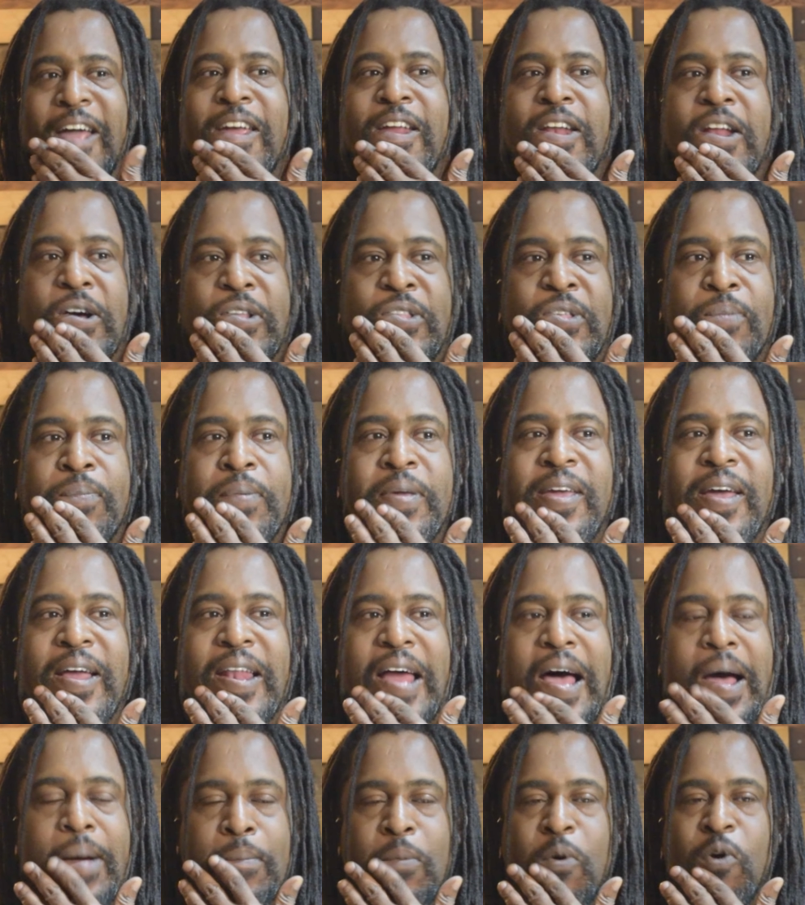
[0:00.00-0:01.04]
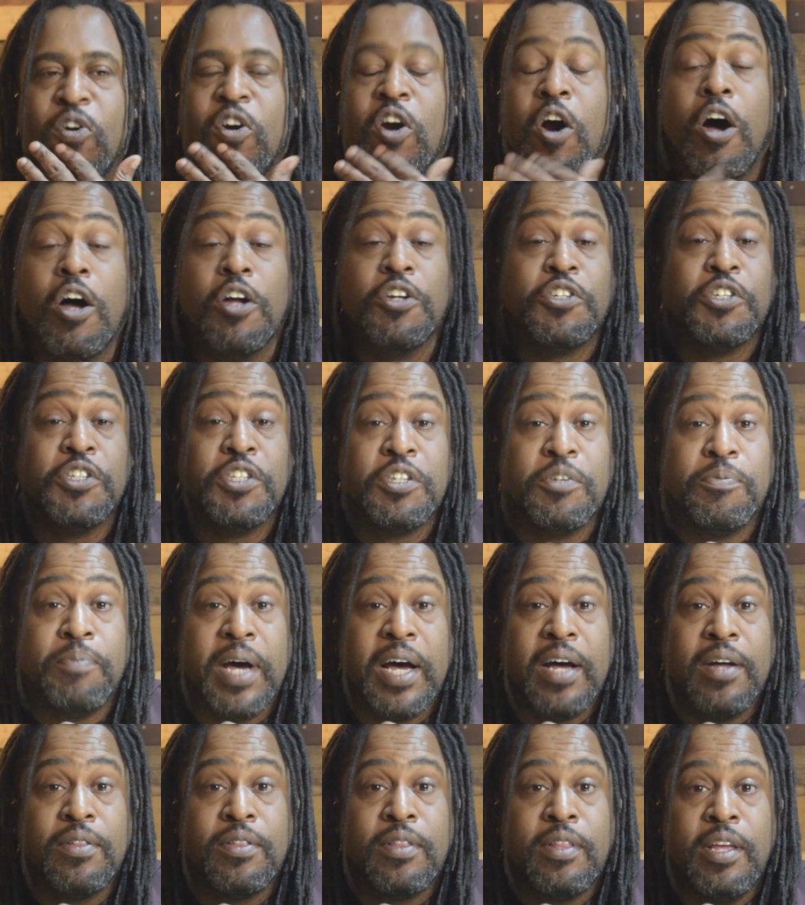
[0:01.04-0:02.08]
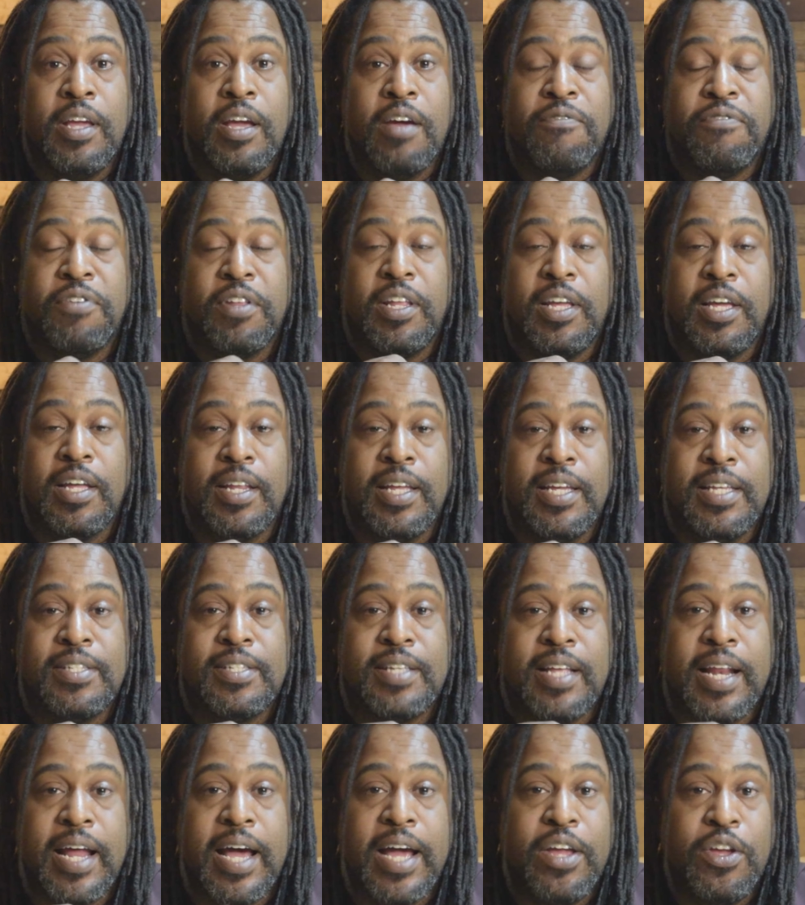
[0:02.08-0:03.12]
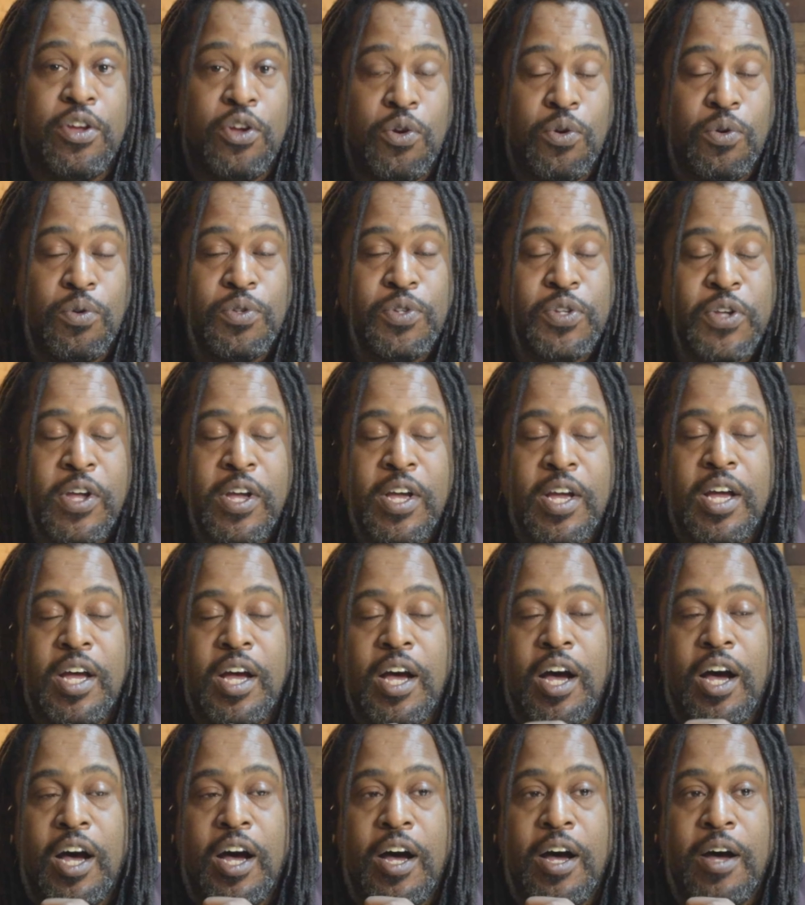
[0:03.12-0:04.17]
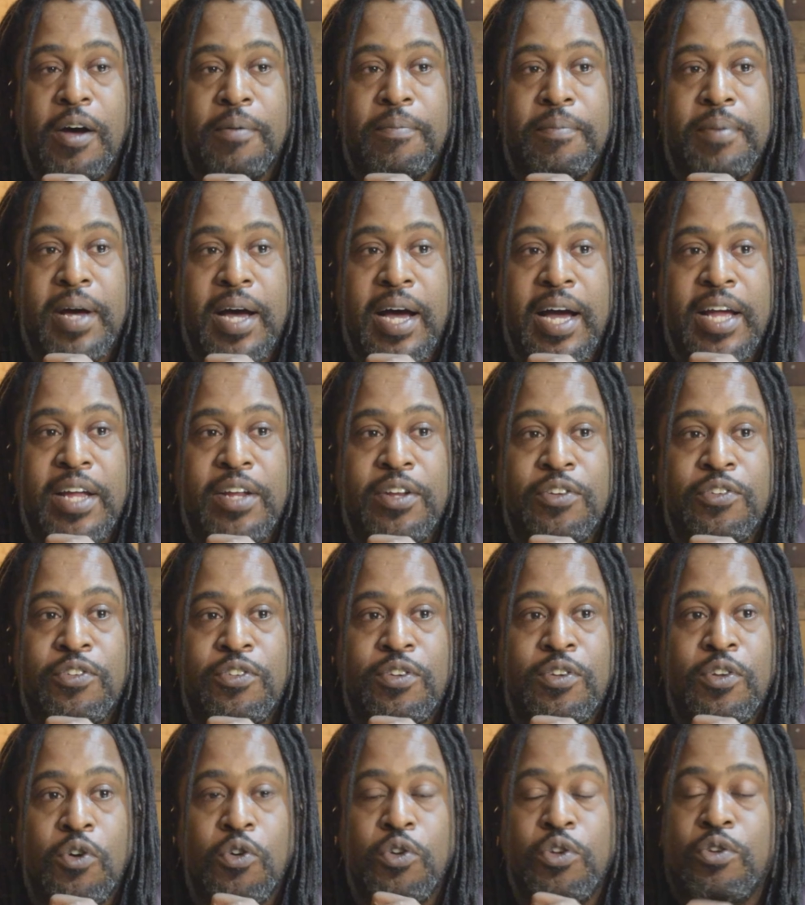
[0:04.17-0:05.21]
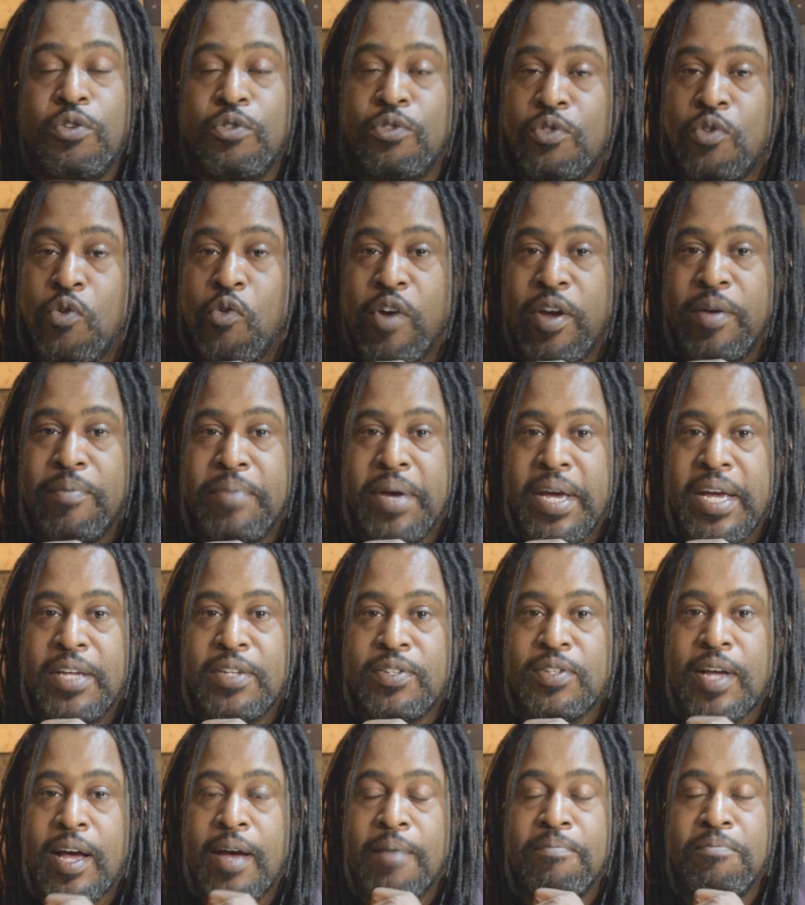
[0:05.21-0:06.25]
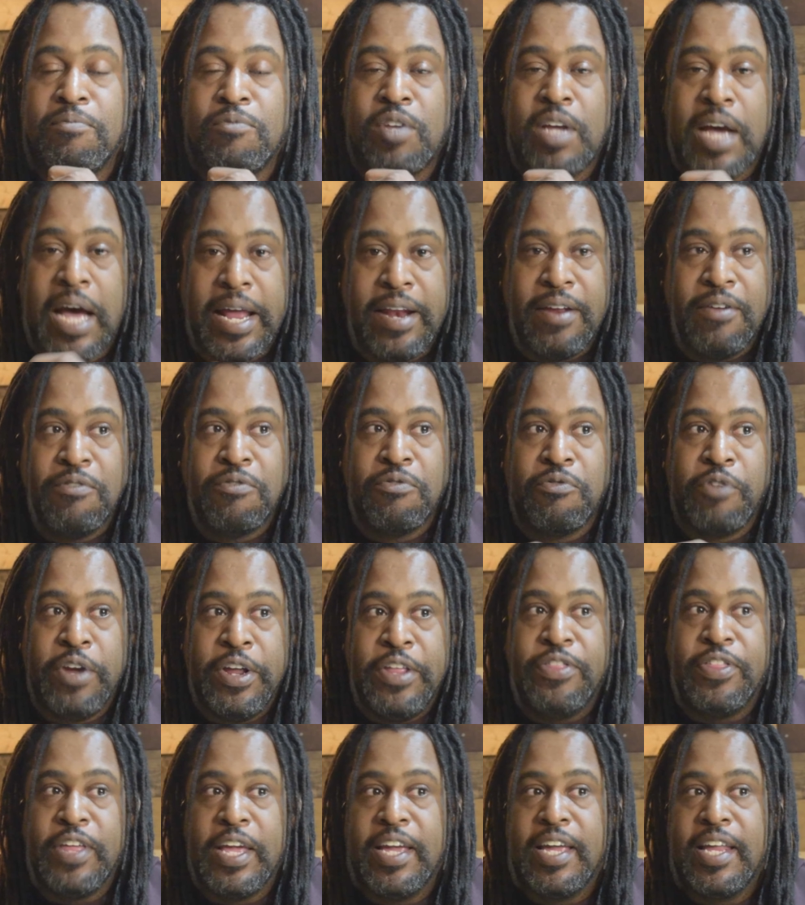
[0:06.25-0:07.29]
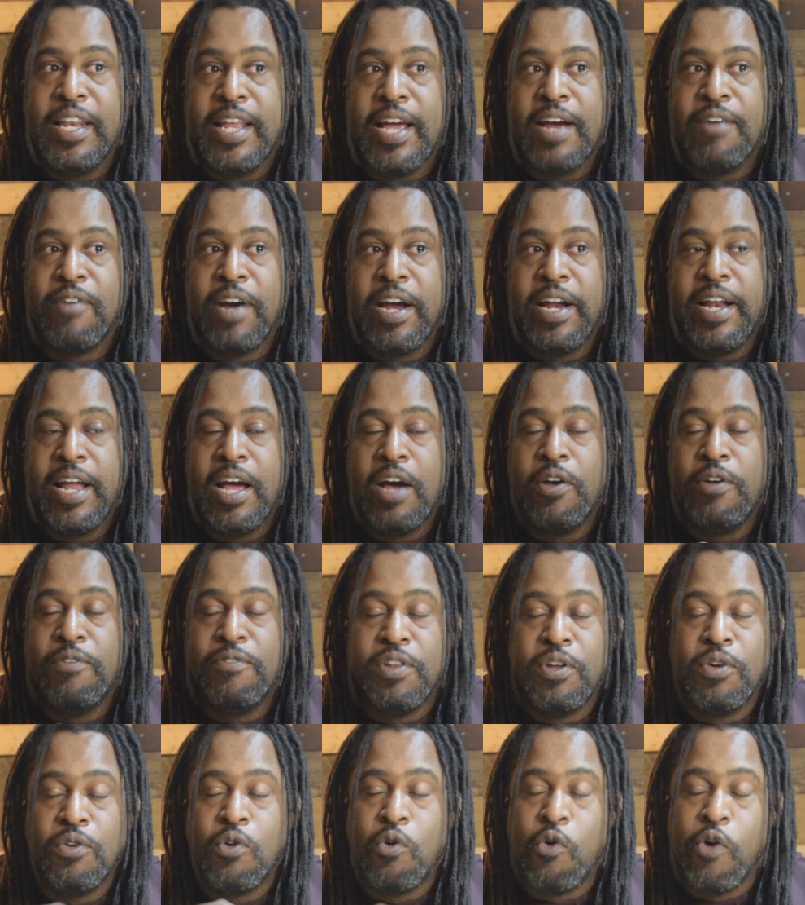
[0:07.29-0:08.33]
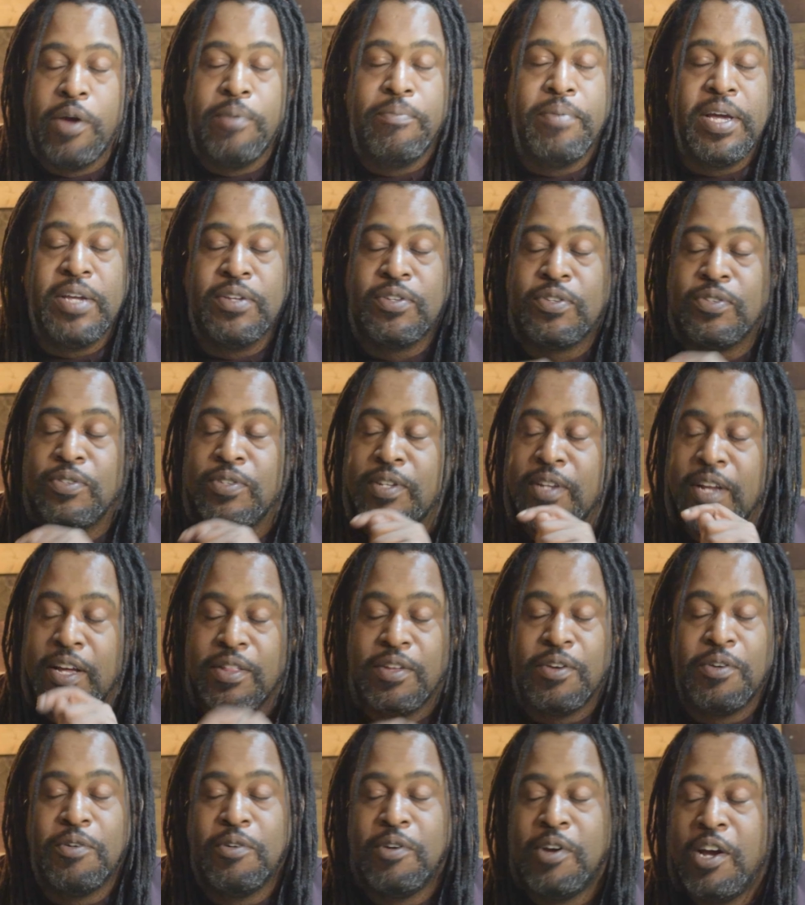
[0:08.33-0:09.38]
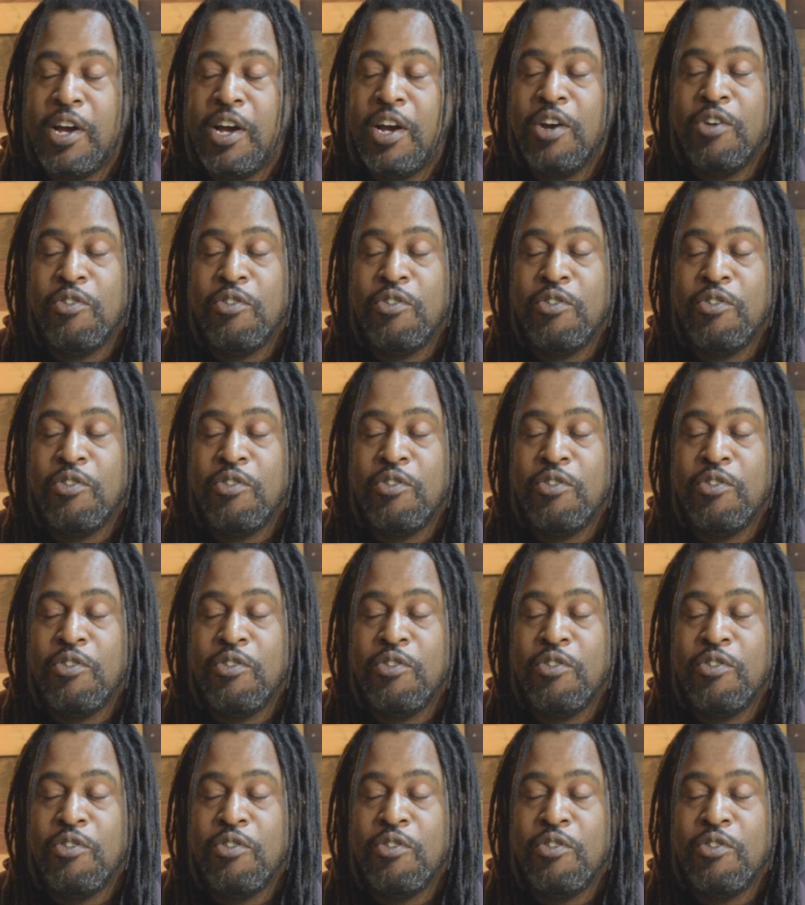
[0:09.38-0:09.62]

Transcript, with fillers: you know, to be a lot more cautious about the affiliate links that I use. Um, I still use Coinbase. I'm kind of rethinking that right now, even though Coinbase is another